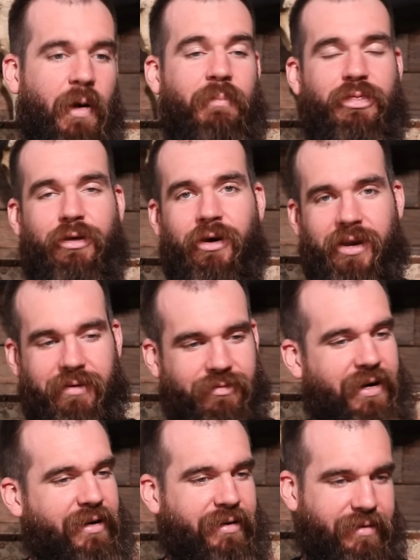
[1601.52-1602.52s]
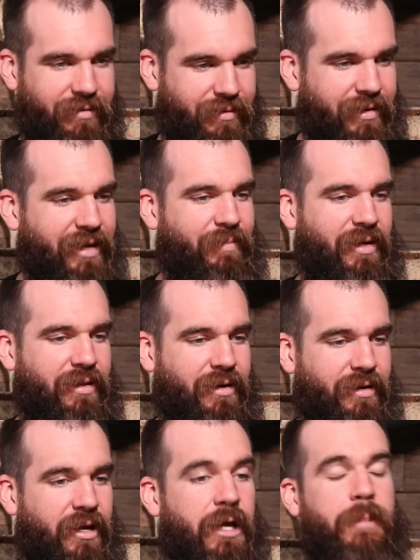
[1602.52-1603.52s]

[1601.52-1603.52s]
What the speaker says: I'm 30. Fucking leave me alone.